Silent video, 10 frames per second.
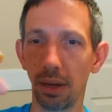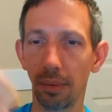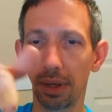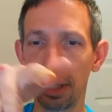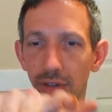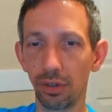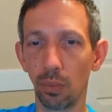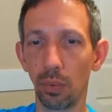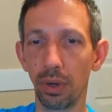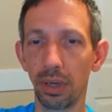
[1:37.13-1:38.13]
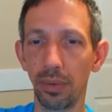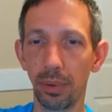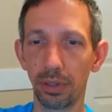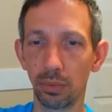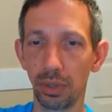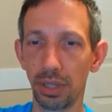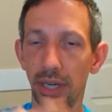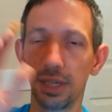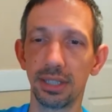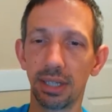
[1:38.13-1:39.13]
get your wood. You put your wood
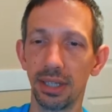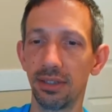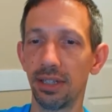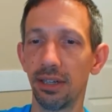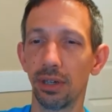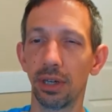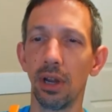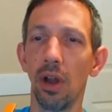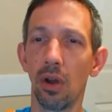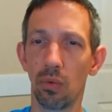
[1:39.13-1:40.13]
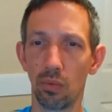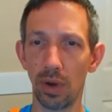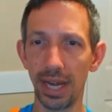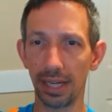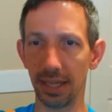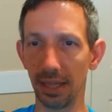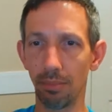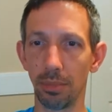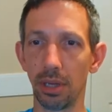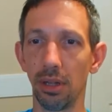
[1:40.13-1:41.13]
there, it's going to center it right in the
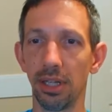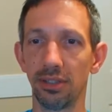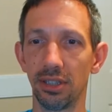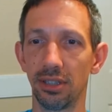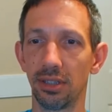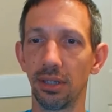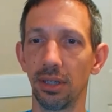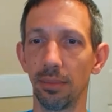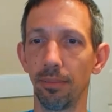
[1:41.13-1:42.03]
middle as this